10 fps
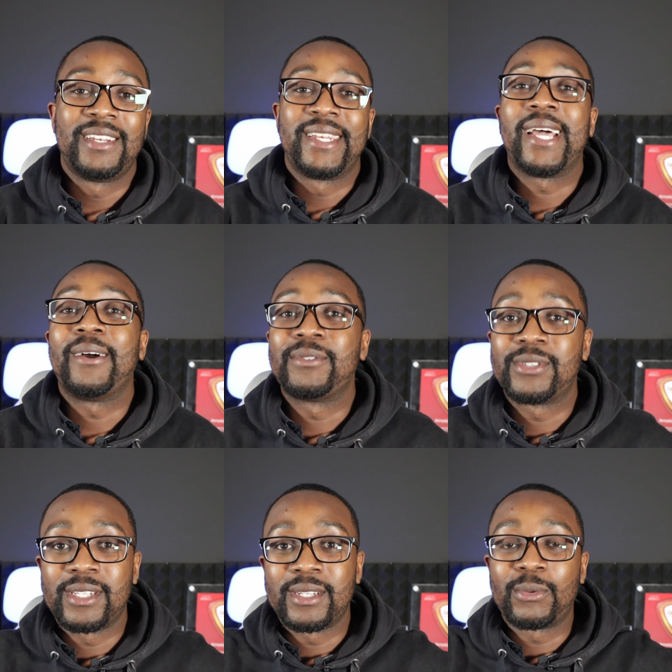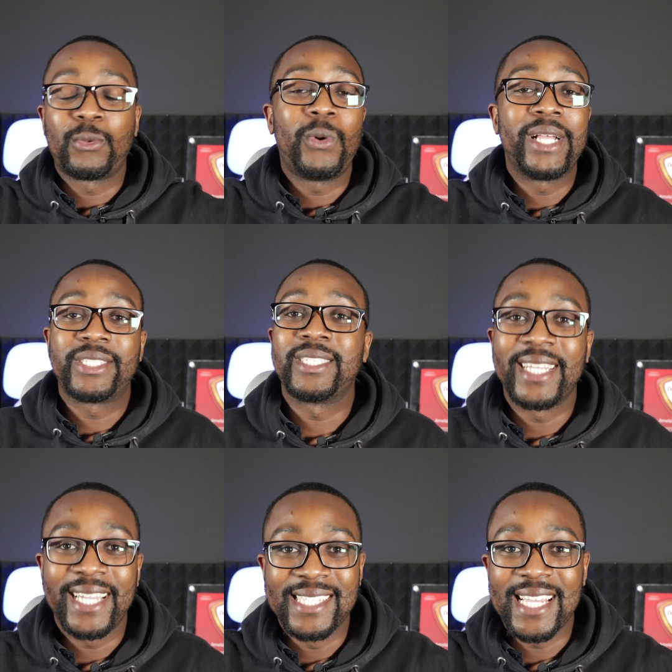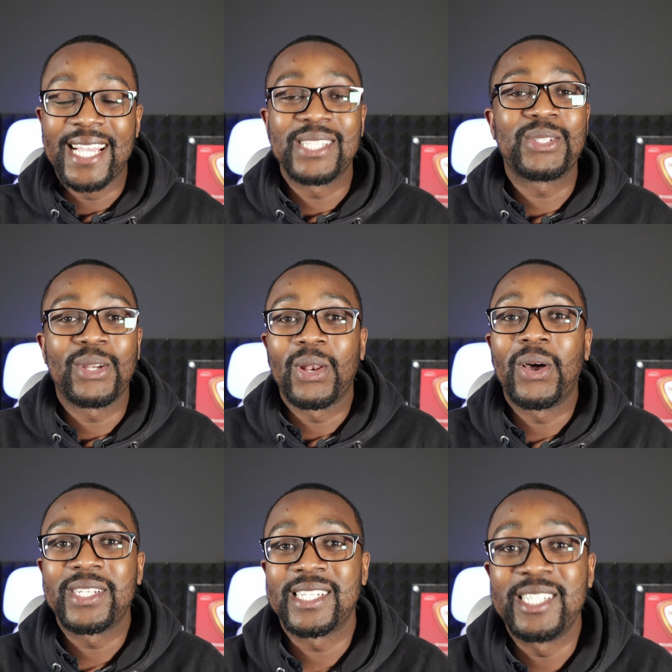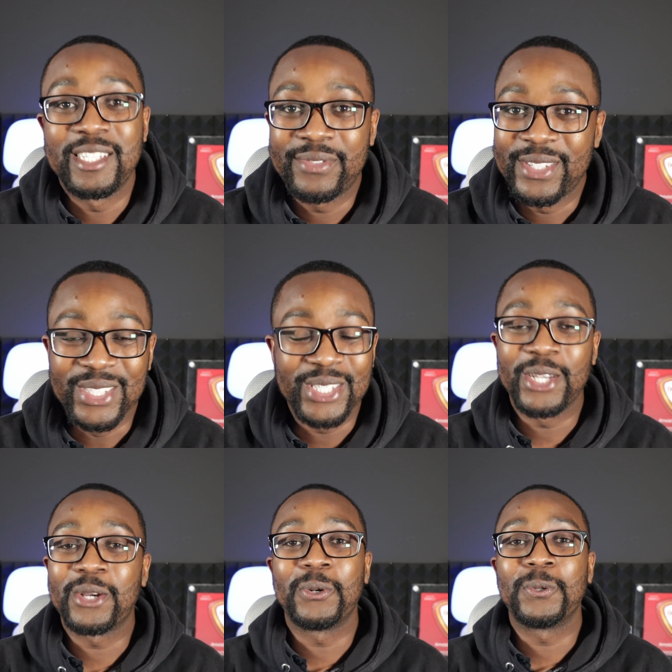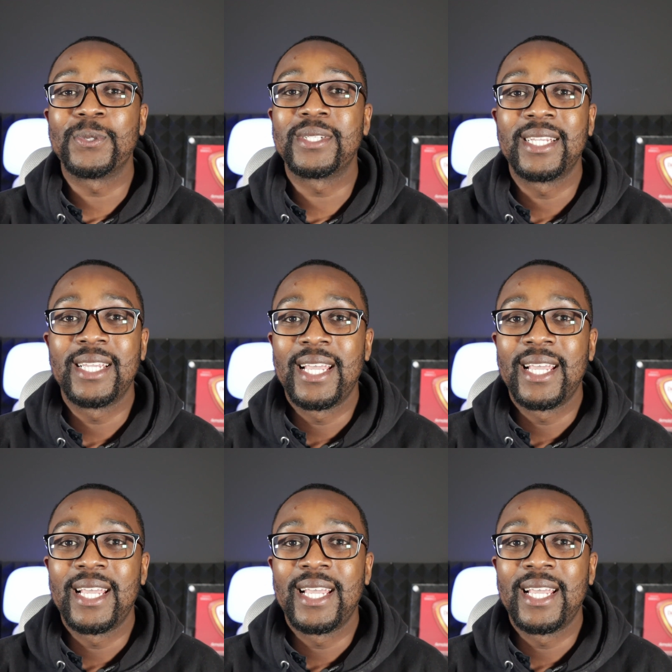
Now, it's a question that gets asked a lot in different circles,